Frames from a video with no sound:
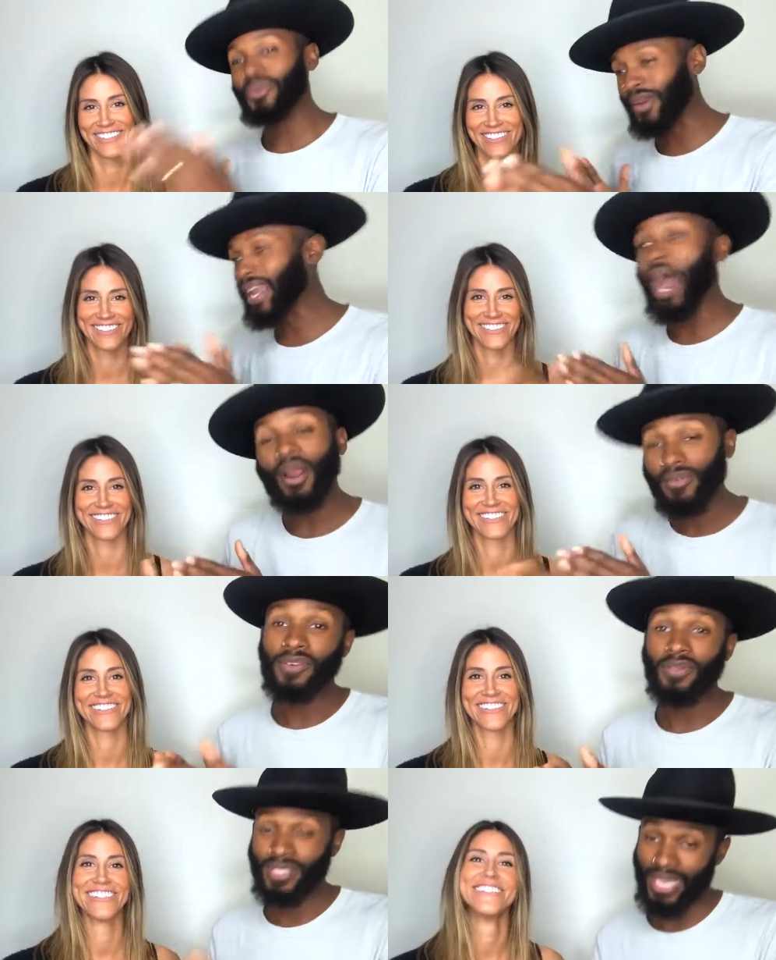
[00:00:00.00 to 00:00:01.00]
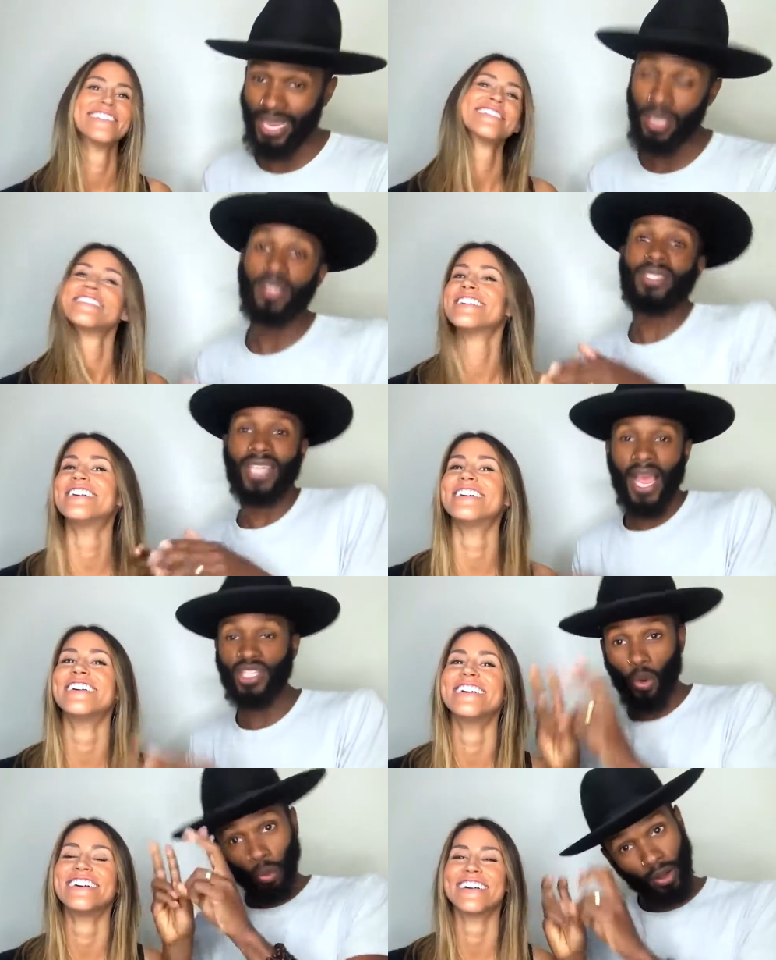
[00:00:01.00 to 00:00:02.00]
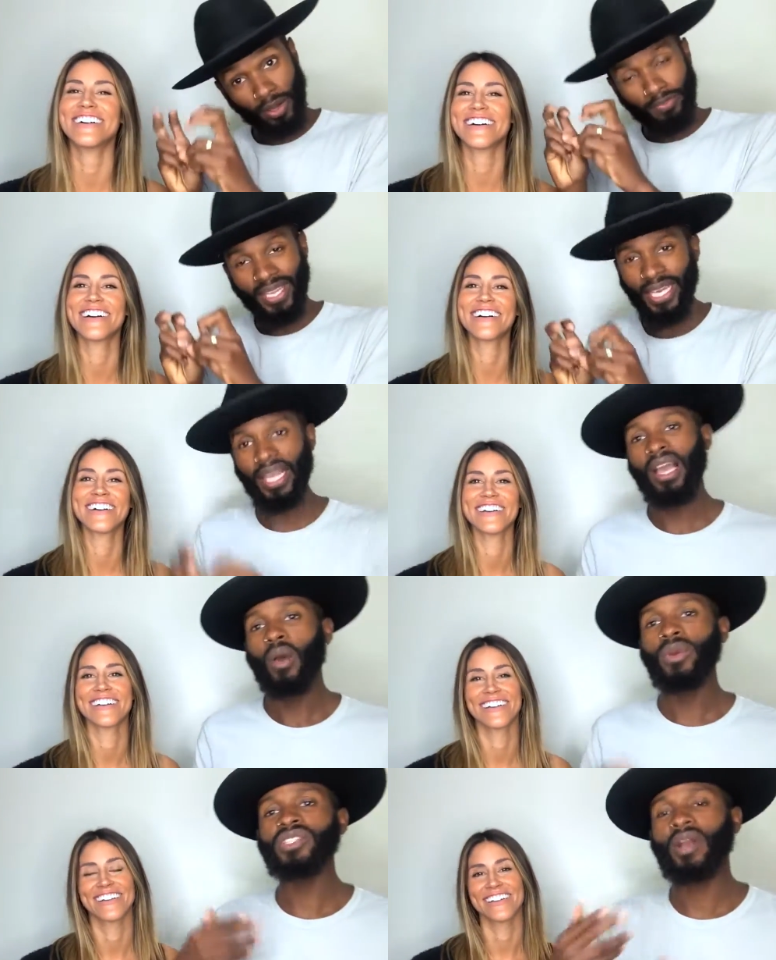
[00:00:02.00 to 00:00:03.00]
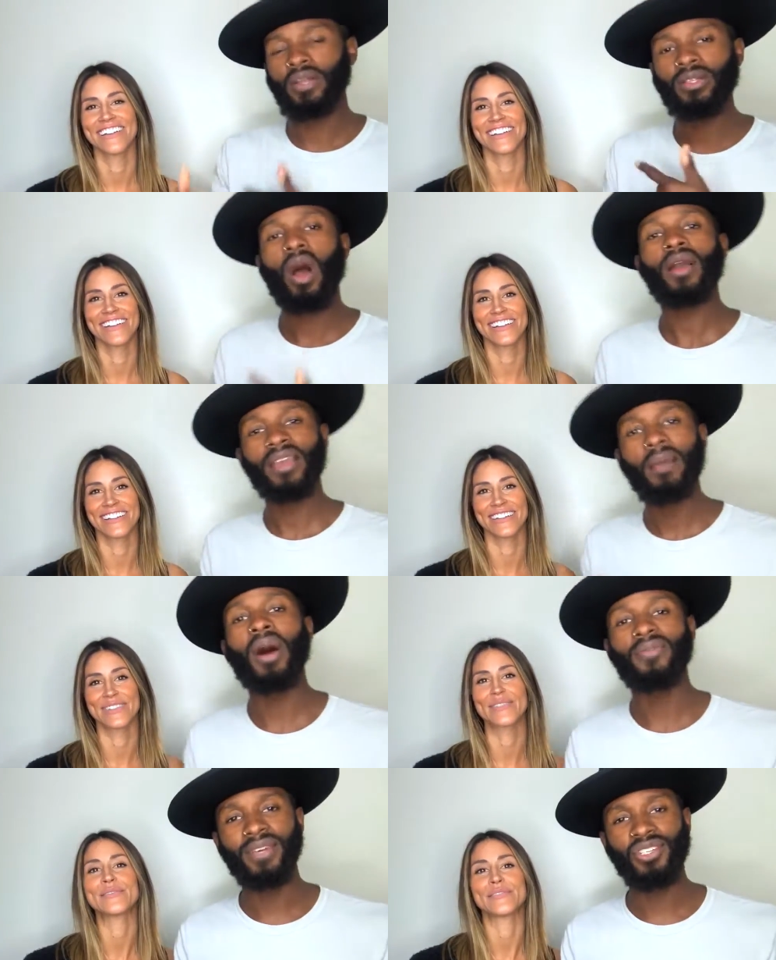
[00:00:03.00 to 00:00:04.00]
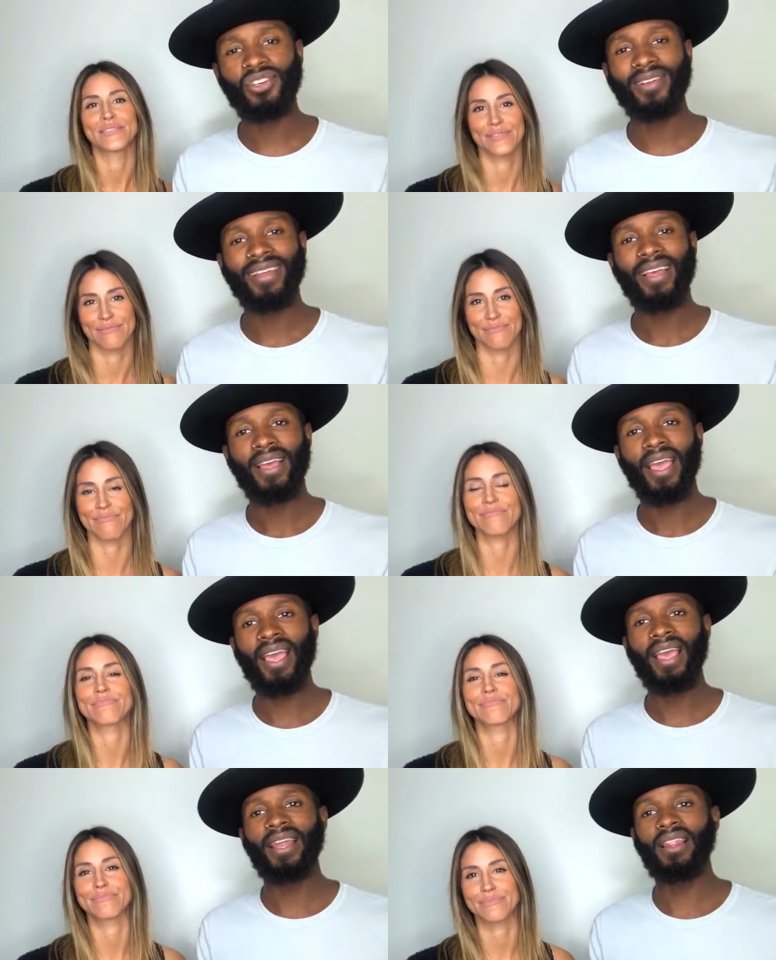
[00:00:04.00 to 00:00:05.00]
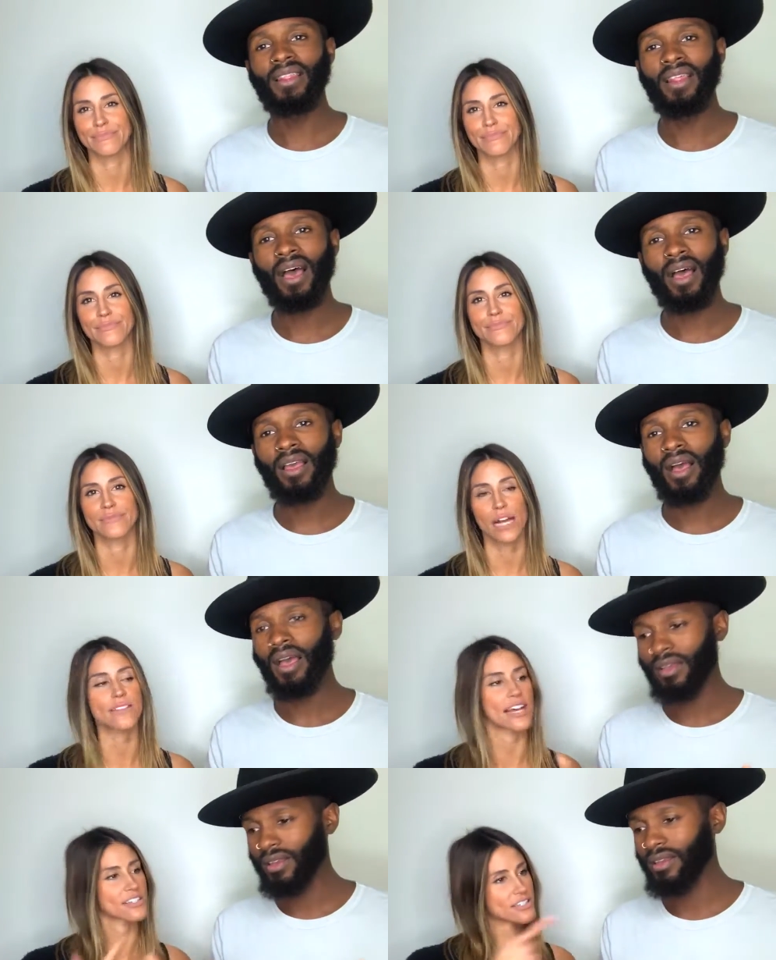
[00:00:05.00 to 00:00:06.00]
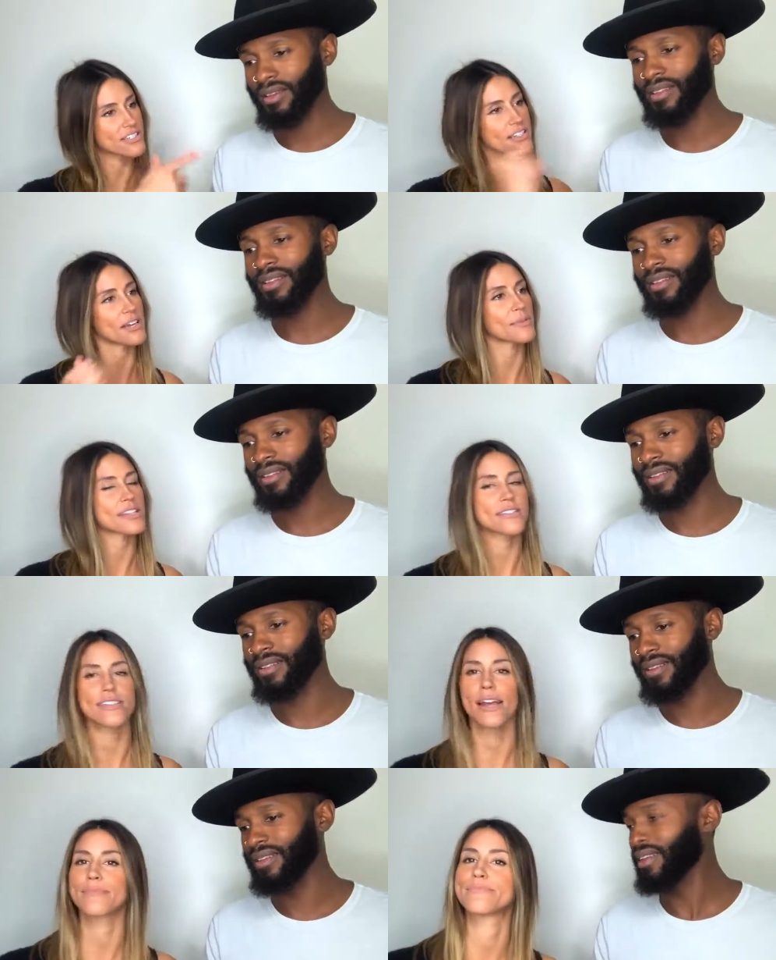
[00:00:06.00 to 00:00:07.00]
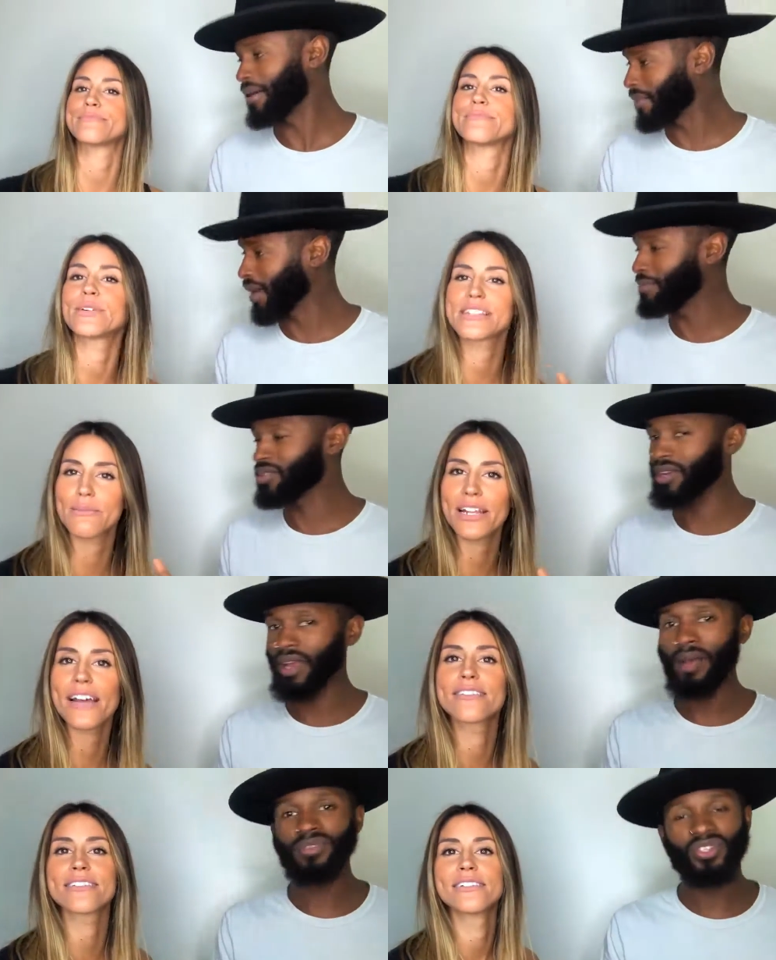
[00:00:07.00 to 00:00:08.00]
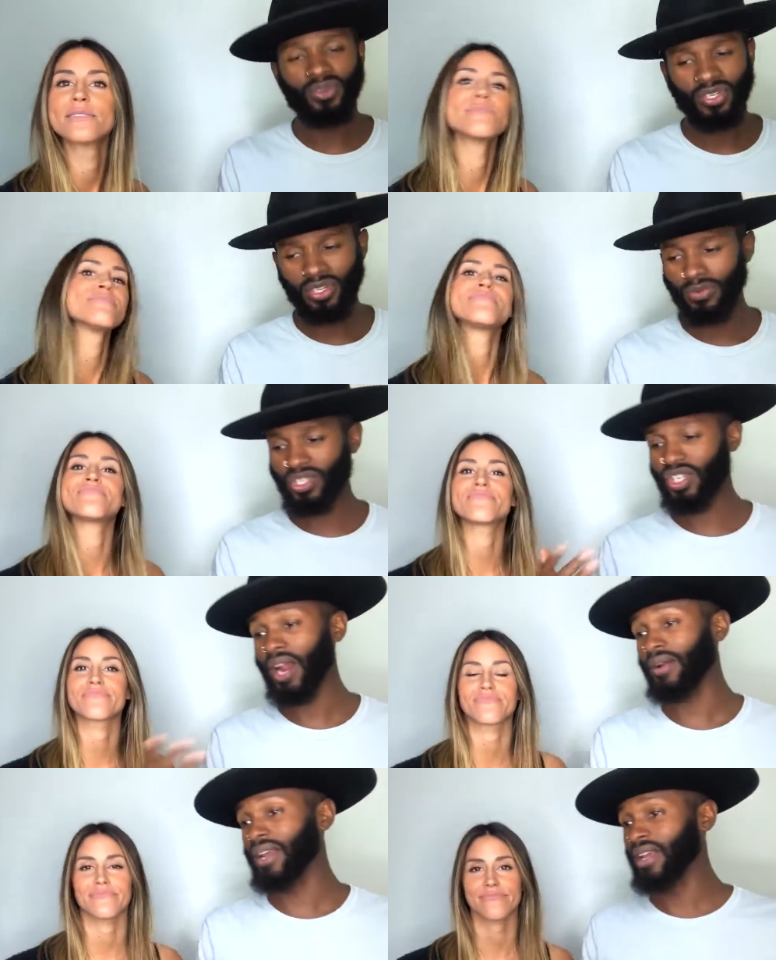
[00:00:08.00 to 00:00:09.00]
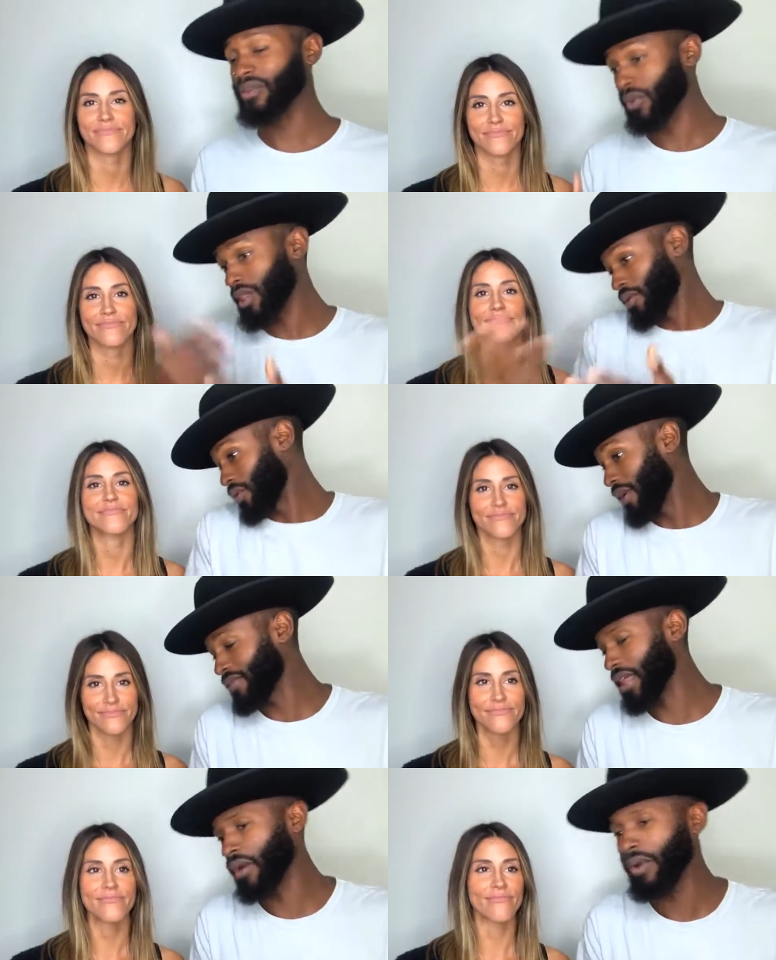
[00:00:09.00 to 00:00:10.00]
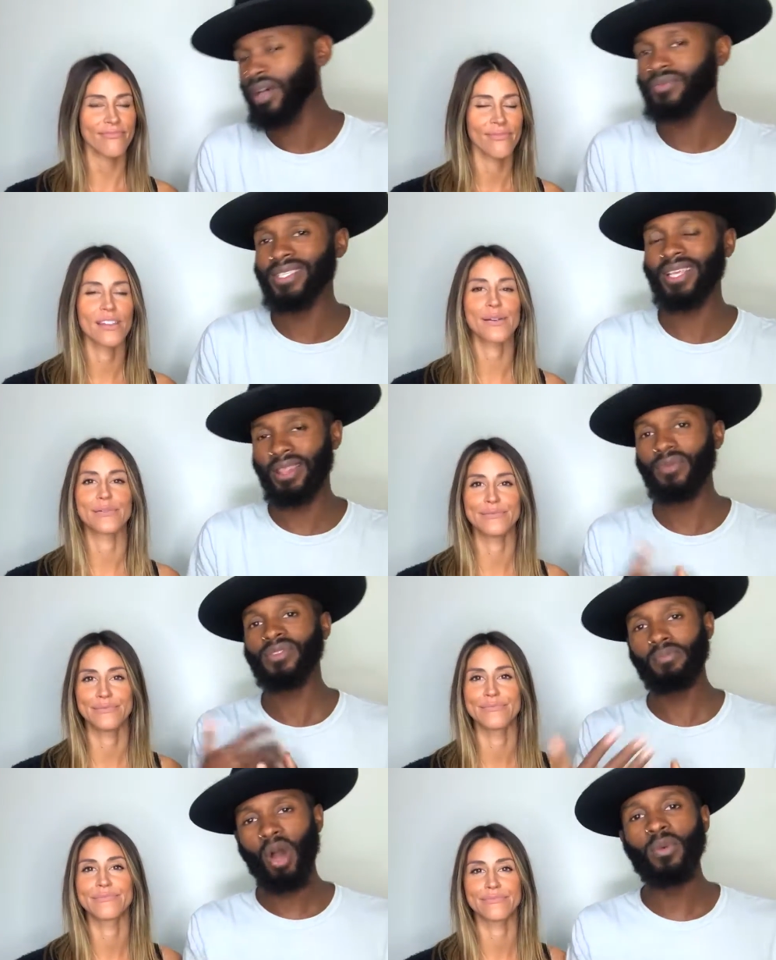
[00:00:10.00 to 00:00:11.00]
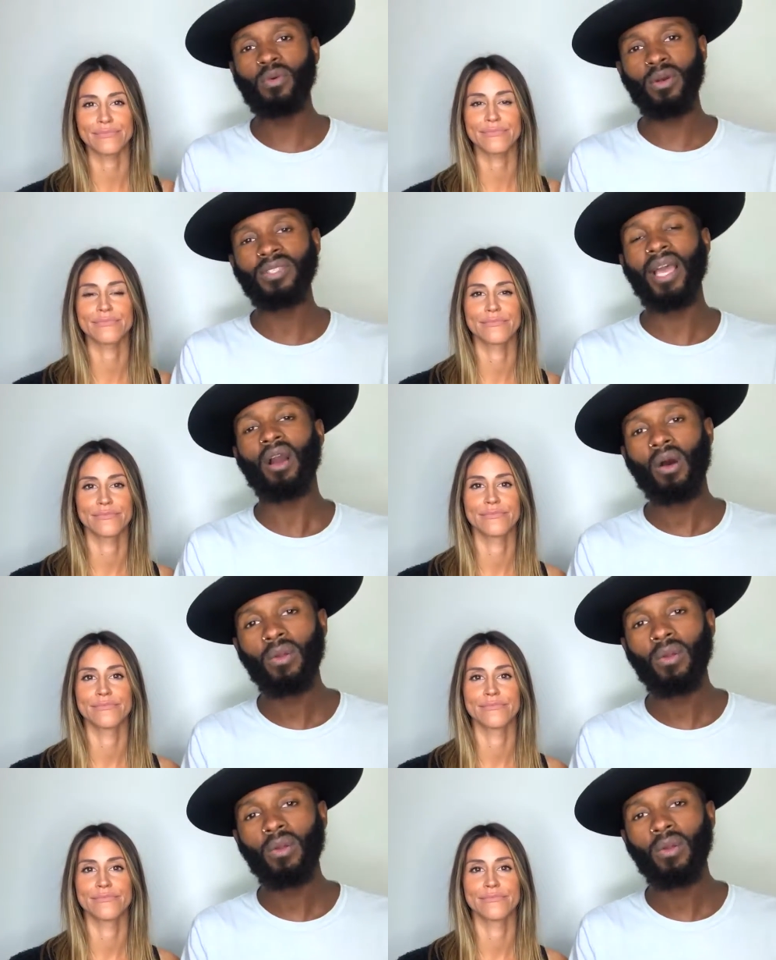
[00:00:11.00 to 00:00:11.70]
Speaker 1: during our first date slash work meeting, we started talking about vision. Mm-hmm. And
Speaker 2: I was actually just talking about this today.
Speaker 1: Yep, I'm, I'm, sure she was sharing with whoever that was, was that there was a moment where it was like,